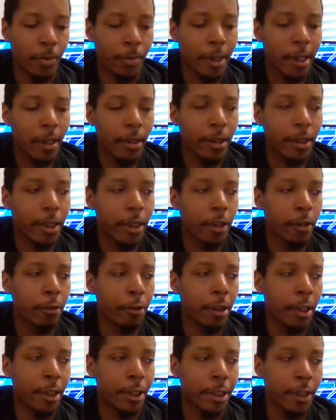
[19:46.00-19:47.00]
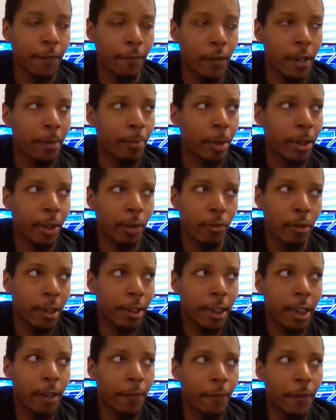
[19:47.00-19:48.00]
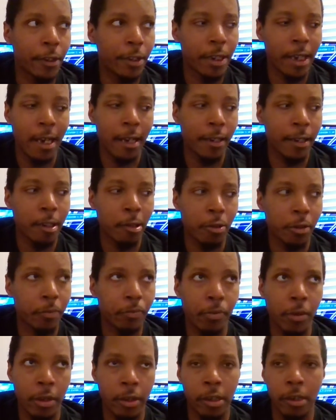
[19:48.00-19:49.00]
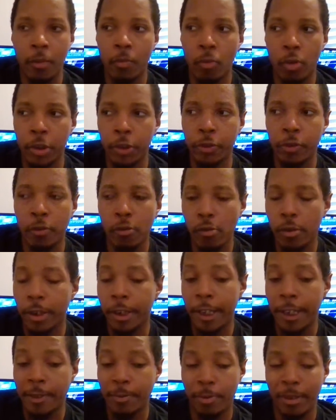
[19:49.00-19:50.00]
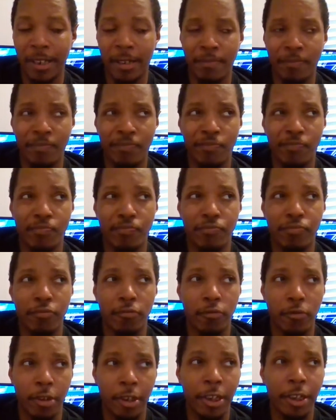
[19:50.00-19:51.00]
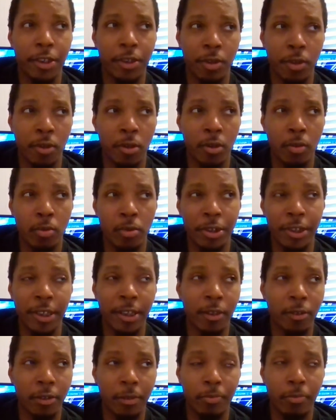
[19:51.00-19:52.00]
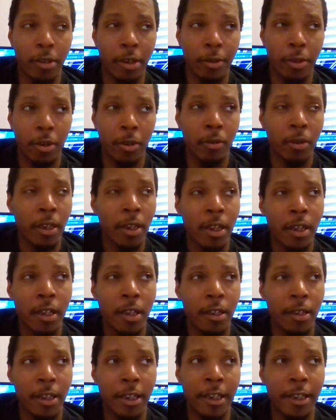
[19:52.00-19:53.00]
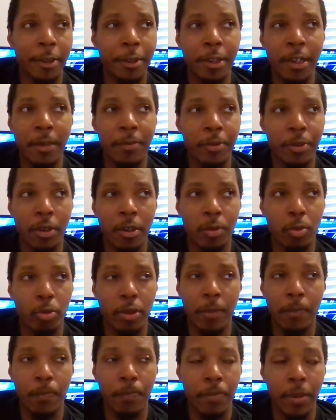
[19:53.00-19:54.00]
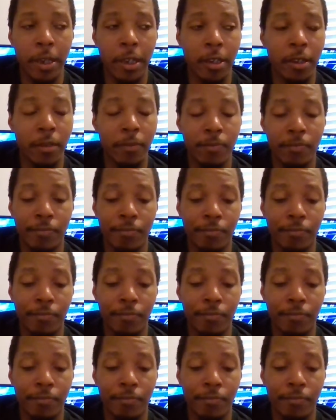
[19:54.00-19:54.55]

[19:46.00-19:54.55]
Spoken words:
I'm kind of curious. If, I mean, granted, if it's not Neil's brother, I'm wondering who it is, but I'm pretty sure it was Neil's brother. I think his name starts with a B.